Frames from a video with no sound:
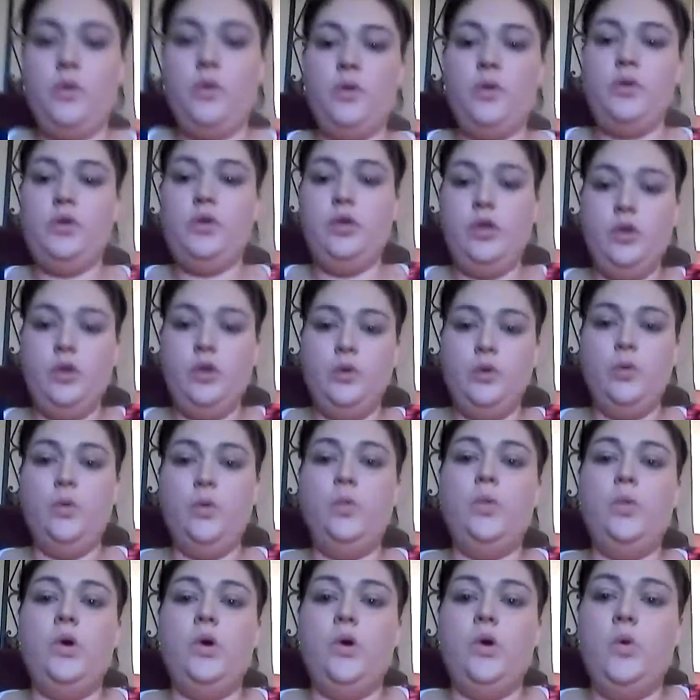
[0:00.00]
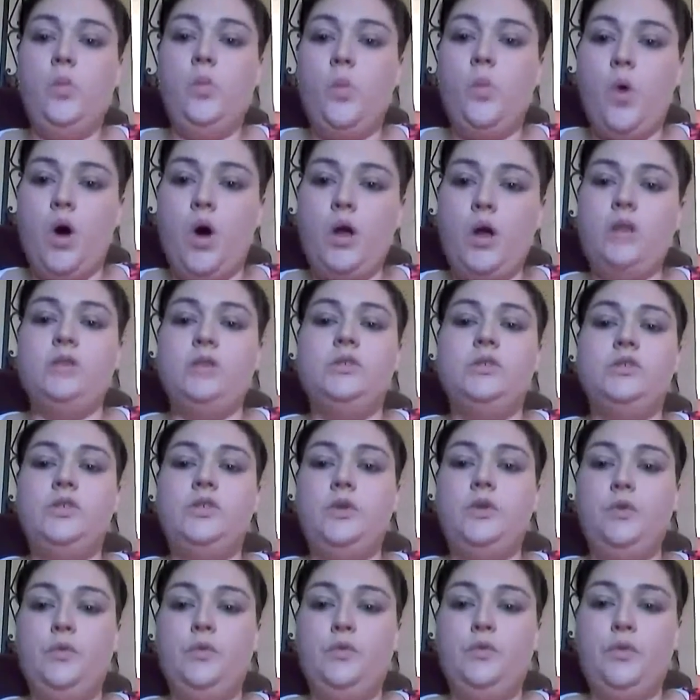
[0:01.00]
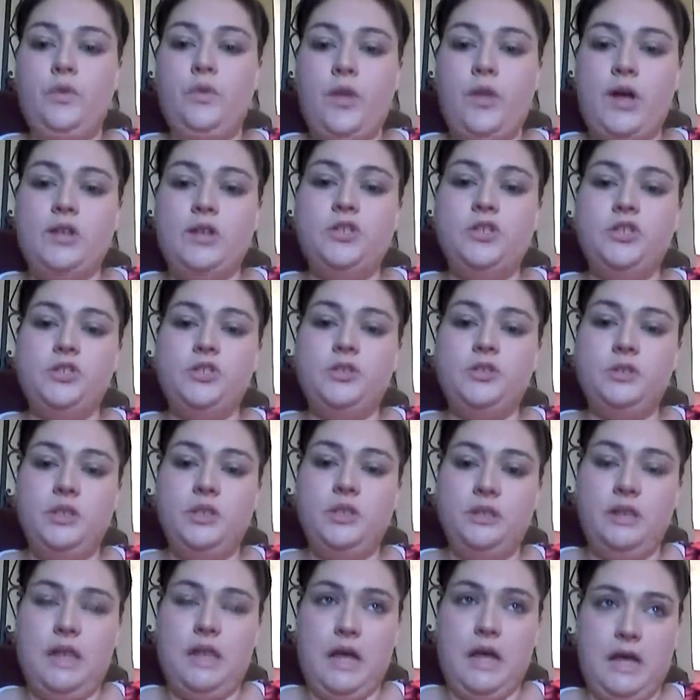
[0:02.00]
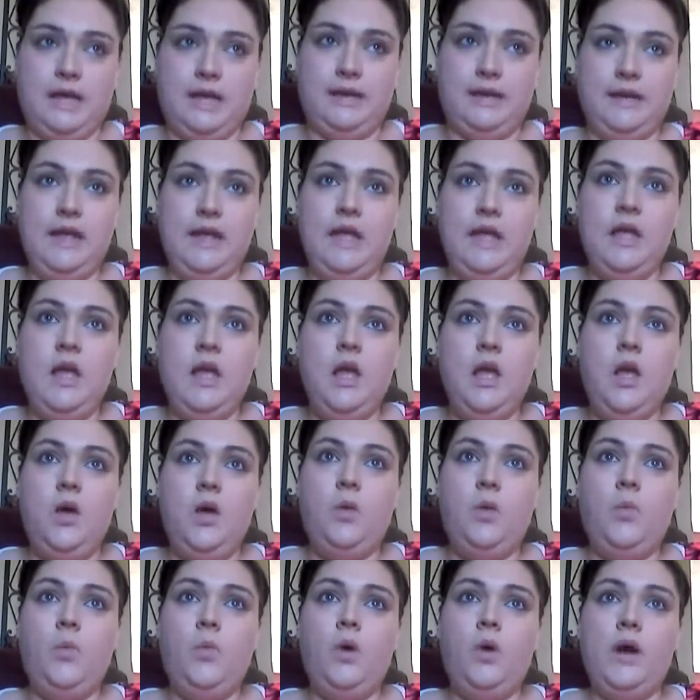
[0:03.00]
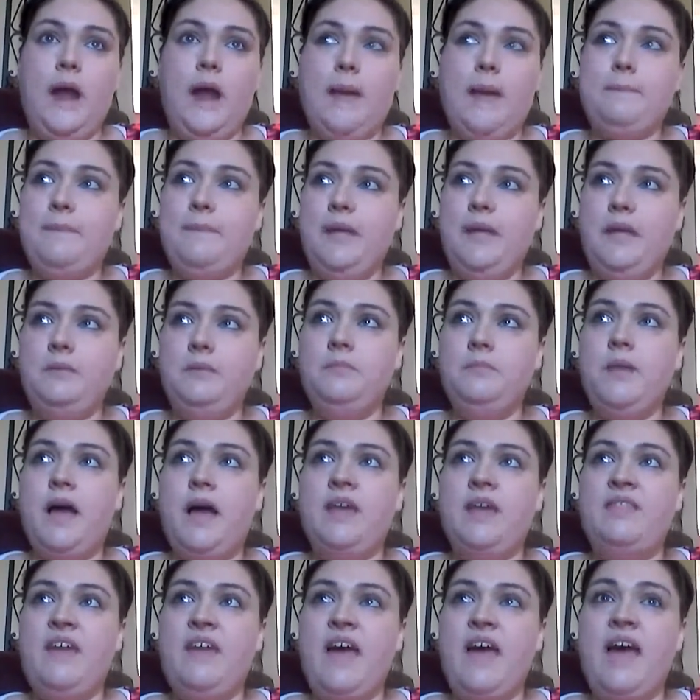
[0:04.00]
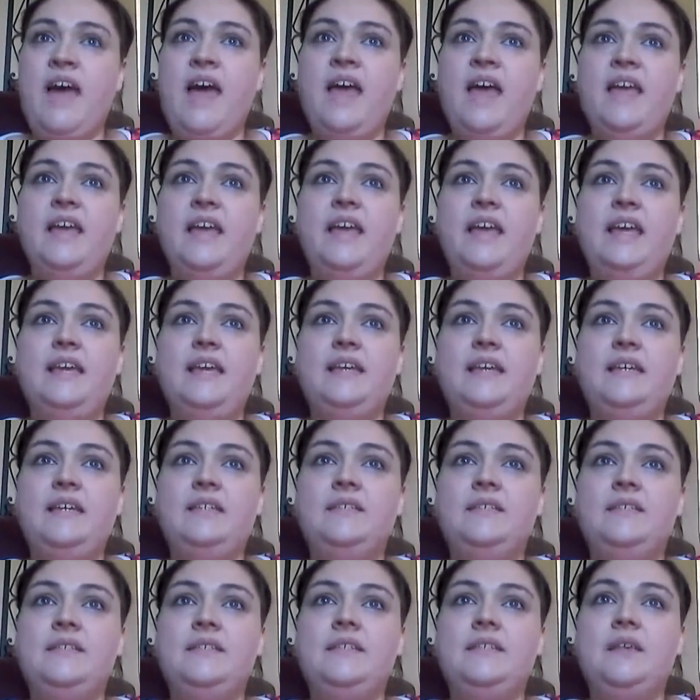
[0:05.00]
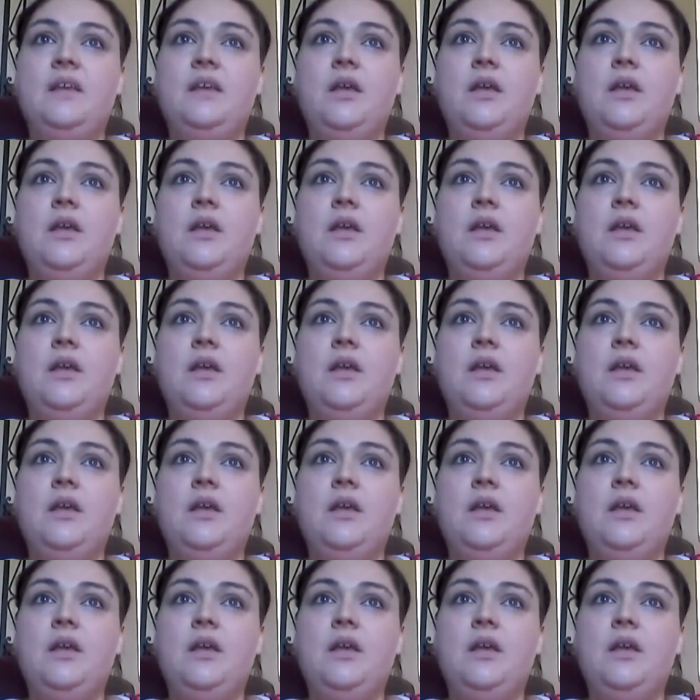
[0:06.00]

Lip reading: you will want to flush the line. What I mean by that is,